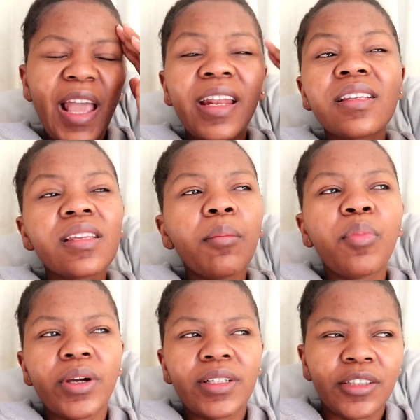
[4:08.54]
and at some
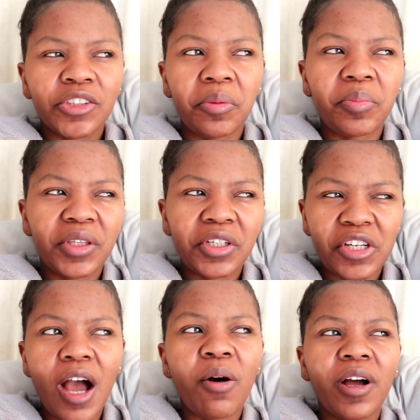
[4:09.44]
point I'll jump in the
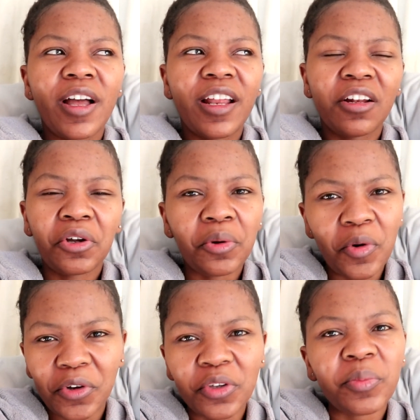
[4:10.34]
shower and look
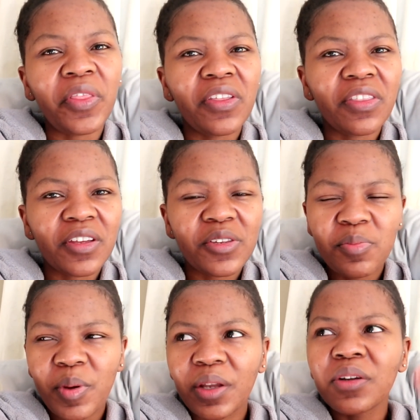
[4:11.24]
more human than this,
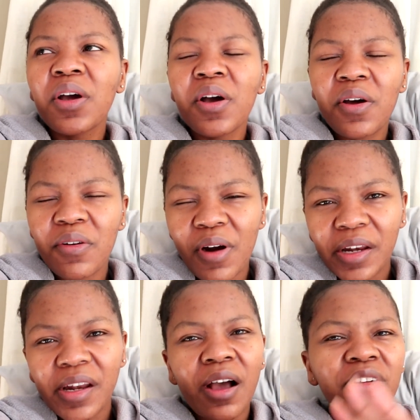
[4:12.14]
but
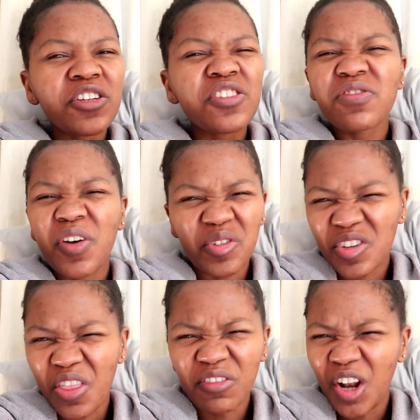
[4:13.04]
right now let's just focus
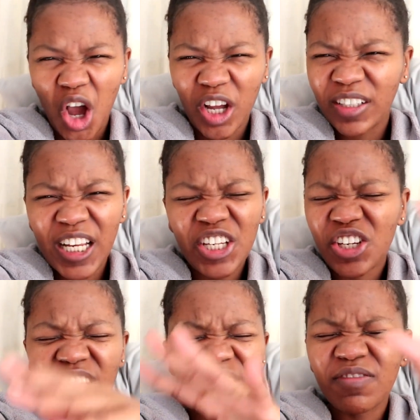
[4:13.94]
on the vlog. Let's
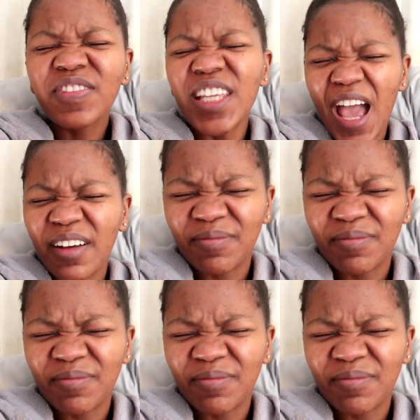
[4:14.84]
just, yeah.